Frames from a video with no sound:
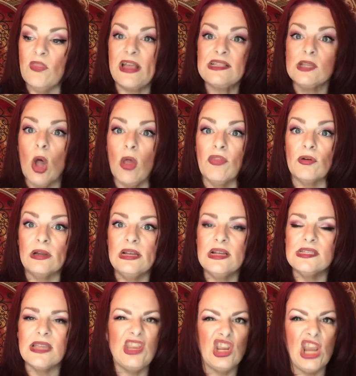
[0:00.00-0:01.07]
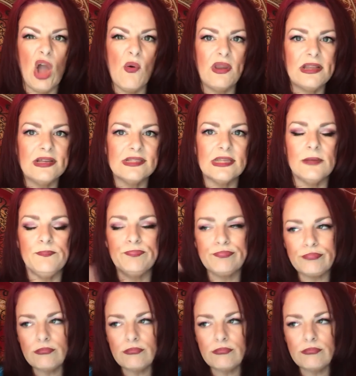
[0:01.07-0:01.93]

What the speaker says: well, that's all there is, and you know it isn't.